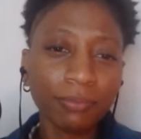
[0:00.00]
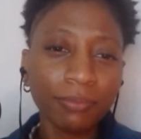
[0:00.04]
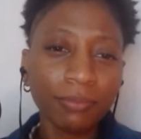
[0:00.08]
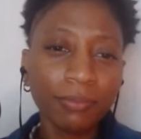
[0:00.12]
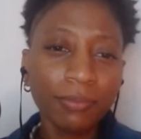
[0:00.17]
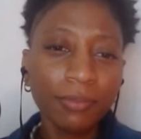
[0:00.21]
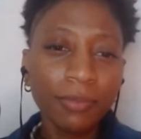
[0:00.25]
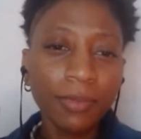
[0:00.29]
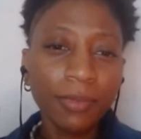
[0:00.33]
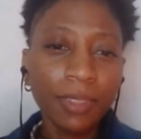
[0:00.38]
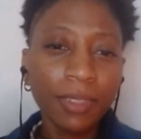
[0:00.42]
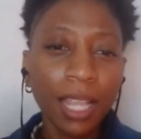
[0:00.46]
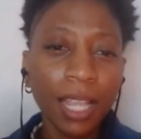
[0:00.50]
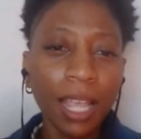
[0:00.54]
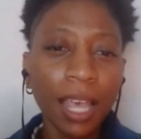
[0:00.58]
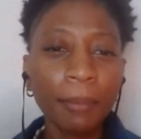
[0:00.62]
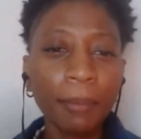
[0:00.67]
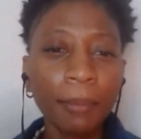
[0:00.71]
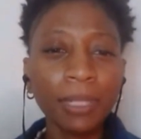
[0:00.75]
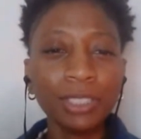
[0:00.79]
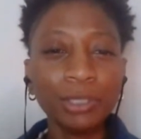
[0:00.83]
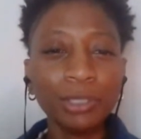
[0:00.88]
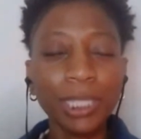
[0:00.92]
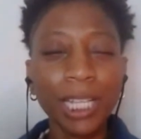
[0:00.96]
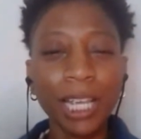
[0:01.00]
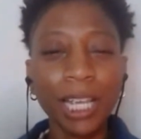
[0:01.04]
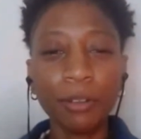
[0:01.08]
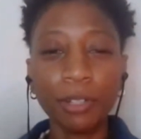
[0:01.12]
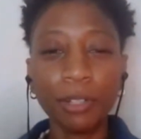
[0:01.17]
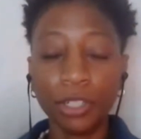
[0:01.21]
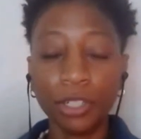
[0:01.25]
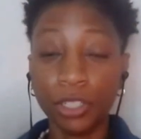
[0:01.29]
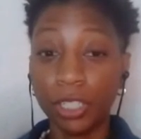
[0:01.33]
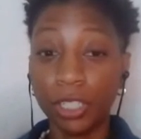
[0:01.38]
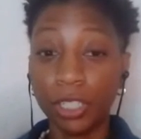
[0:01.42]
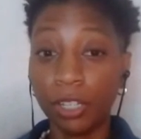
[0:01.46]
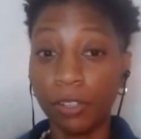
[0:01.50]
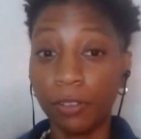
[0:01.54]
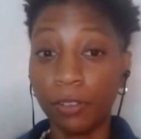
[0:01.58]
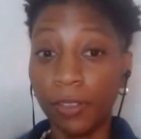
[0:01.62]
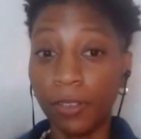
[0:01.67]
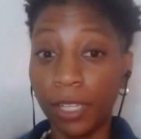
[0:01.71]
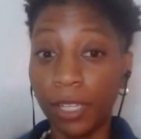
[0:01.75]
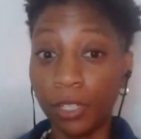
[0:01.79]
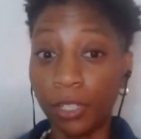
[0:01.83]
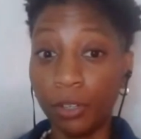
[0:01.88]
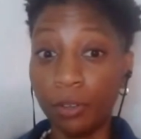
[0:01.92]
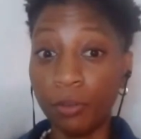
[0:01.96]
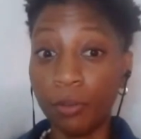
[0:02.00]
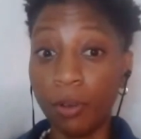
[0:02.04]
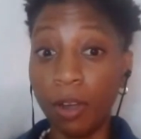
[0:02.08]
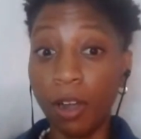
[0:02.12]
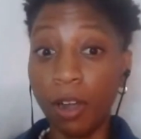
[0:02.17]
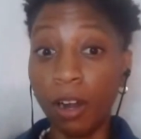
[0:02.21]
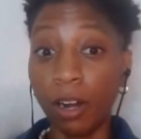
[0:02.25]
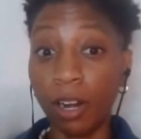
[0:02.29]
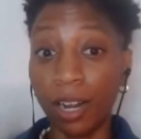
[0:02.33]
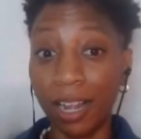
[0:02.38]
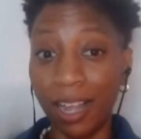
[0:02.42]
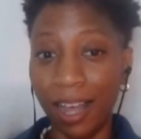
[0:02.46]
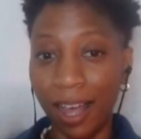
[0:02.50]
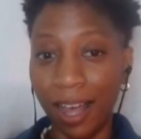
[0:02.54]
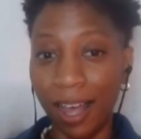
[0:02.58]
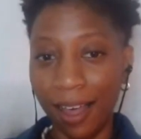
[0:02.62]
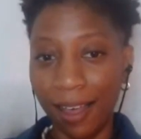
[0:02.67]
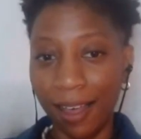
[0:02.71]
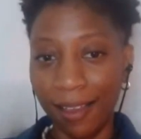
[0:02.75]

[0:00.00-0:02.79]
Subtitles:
how much you tell yourself that you are God.